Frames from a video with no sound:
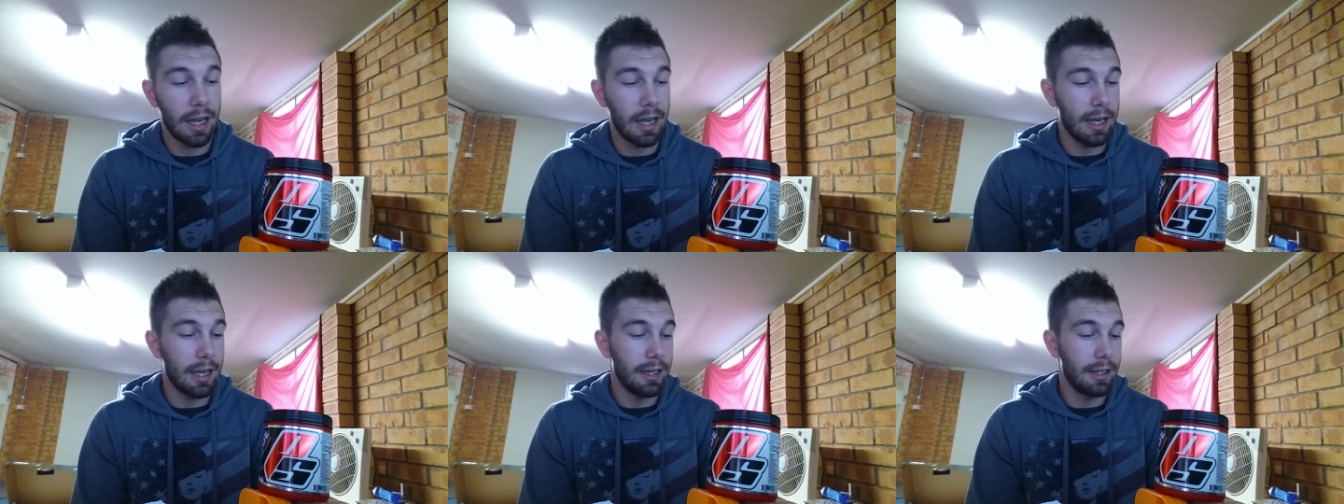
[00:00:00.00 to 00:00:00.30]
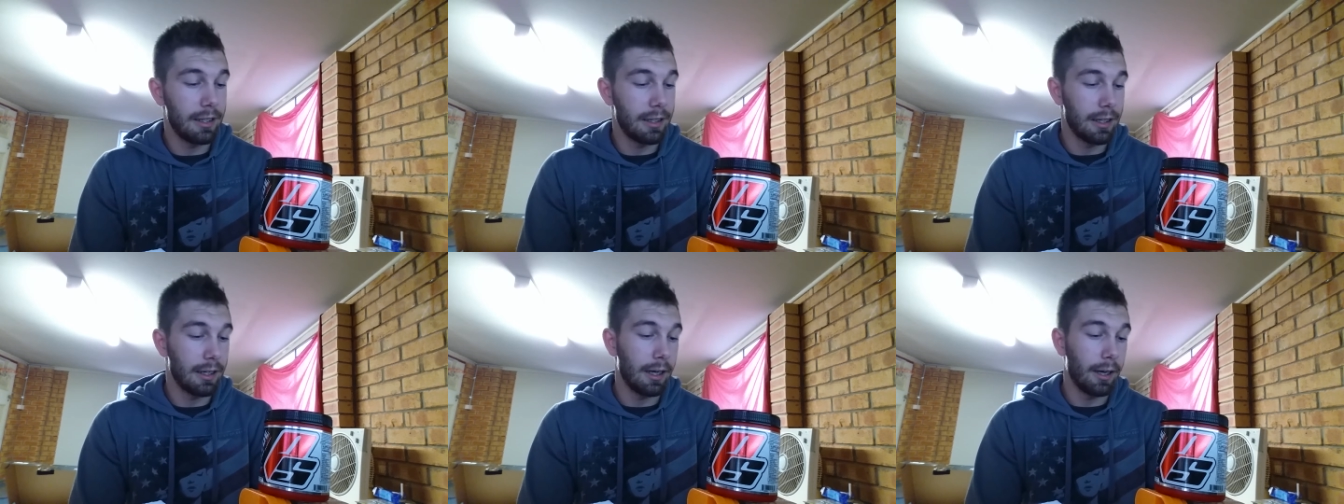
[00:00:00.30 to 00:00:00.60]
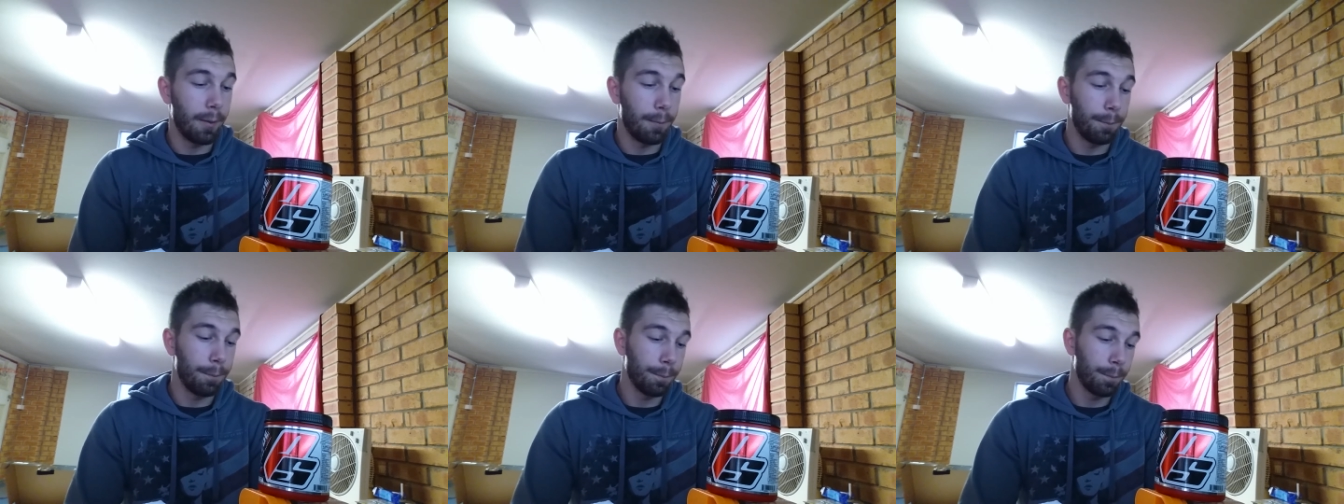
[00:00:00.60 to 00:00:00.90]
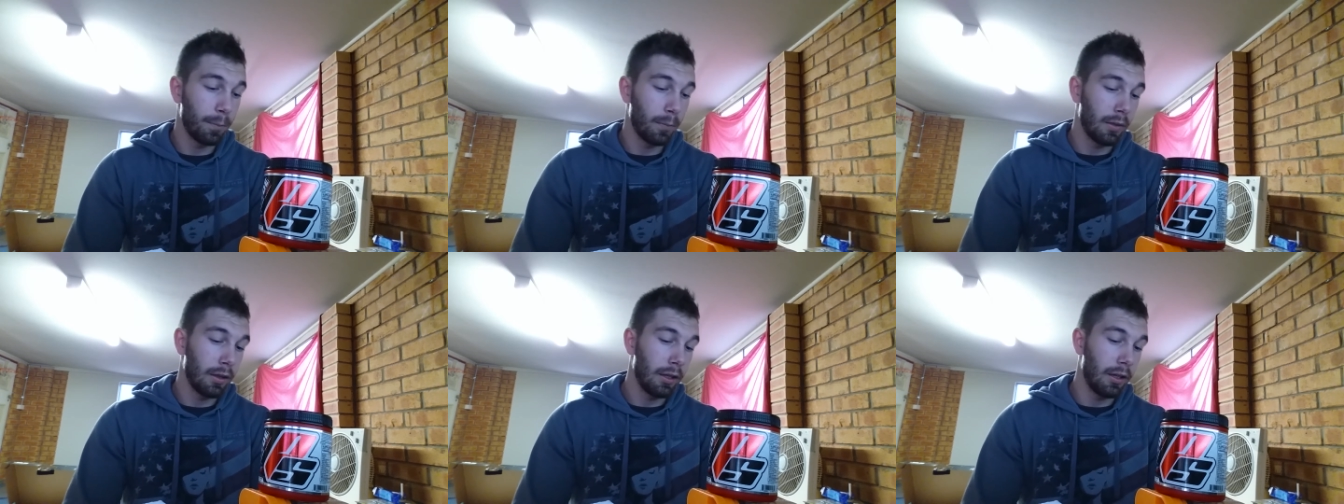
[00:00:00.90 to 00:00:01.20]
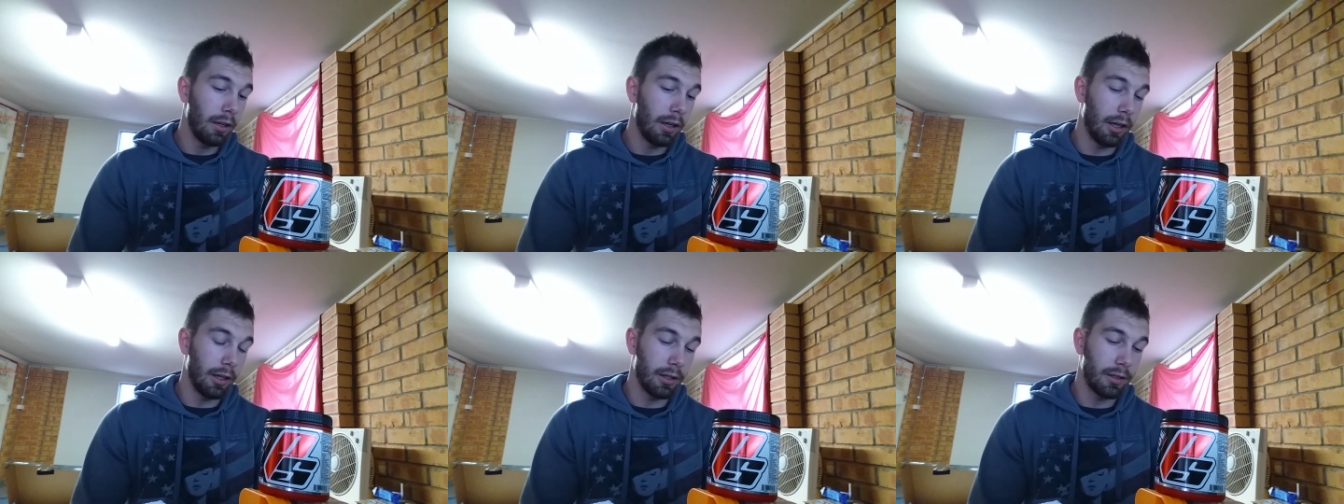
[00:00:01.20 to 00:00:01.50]
and I
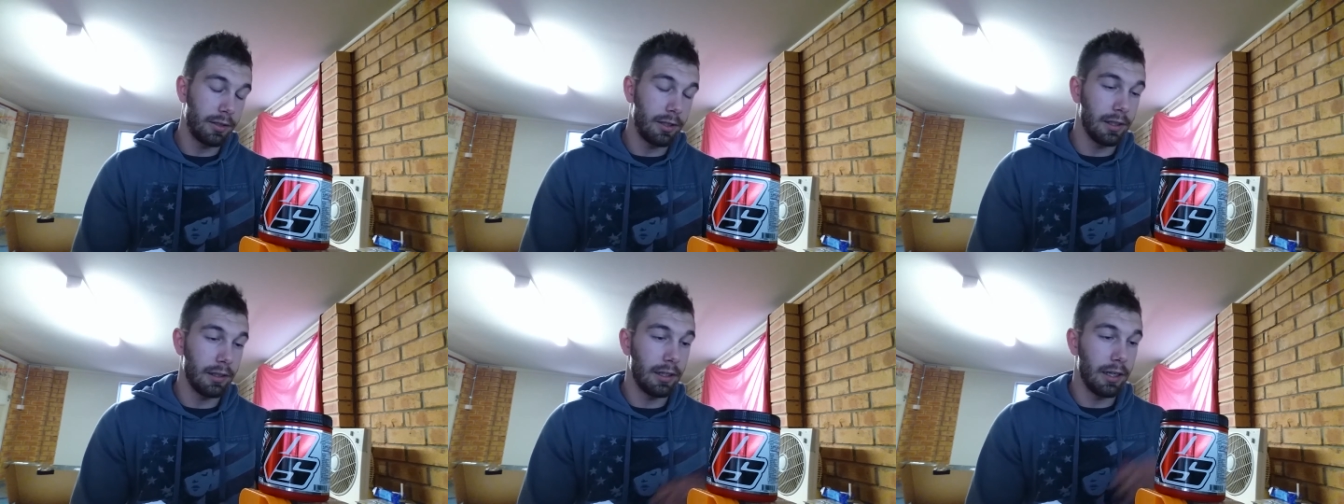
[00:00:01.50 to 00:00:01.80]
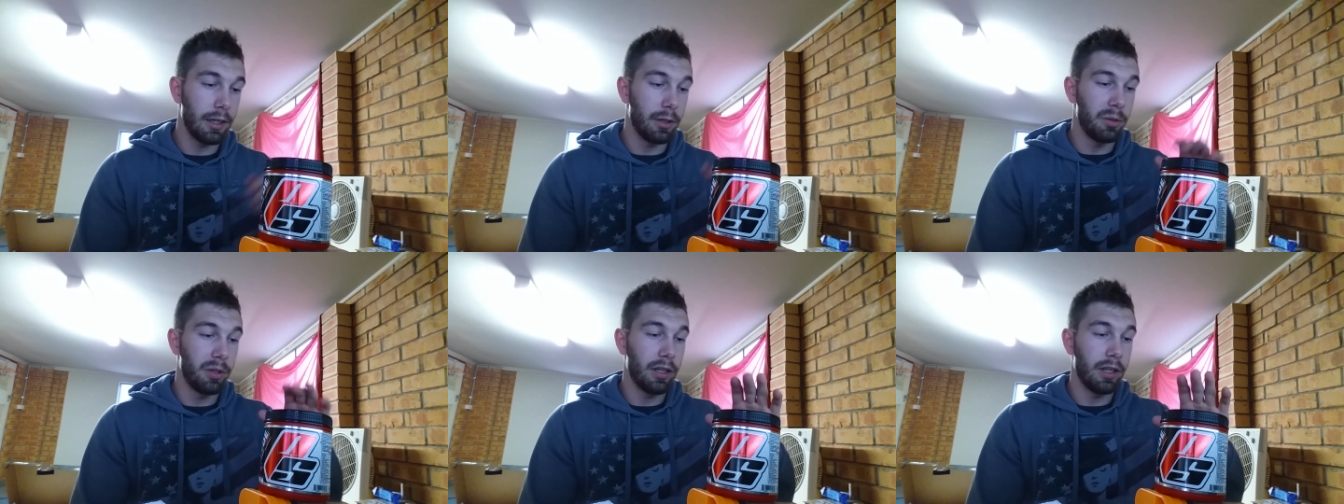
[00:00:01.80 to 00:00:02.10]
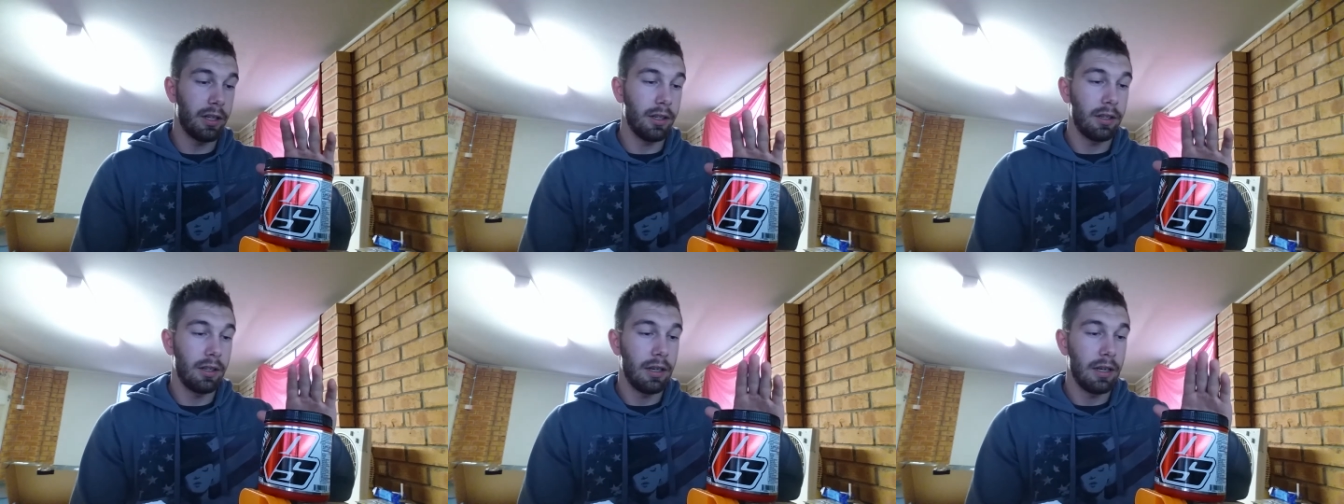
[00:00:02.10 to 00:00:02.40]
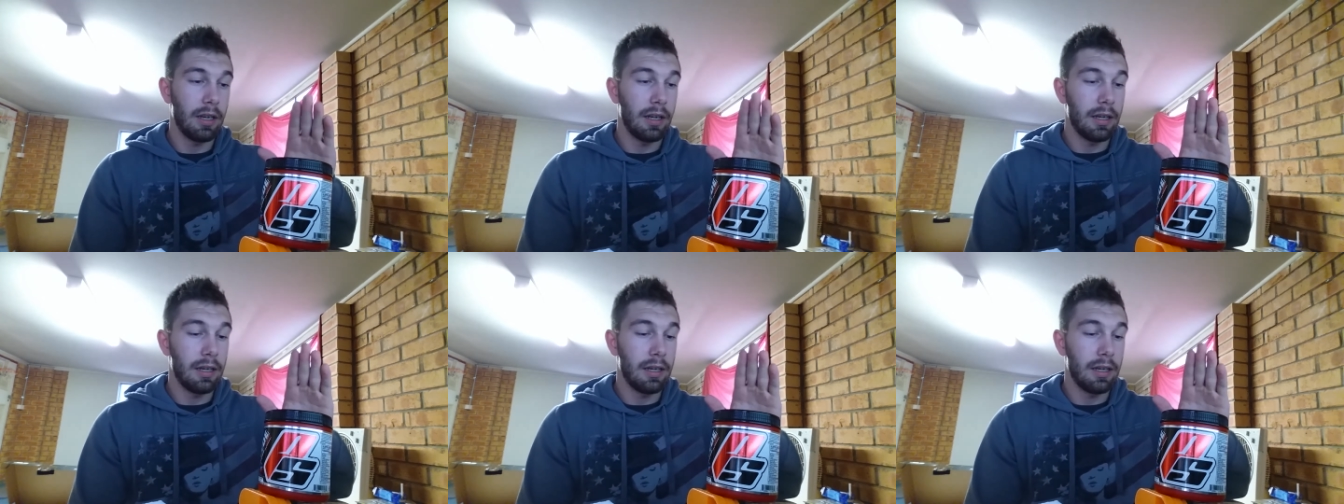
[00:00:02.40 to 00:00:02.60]
got a sick deal with it.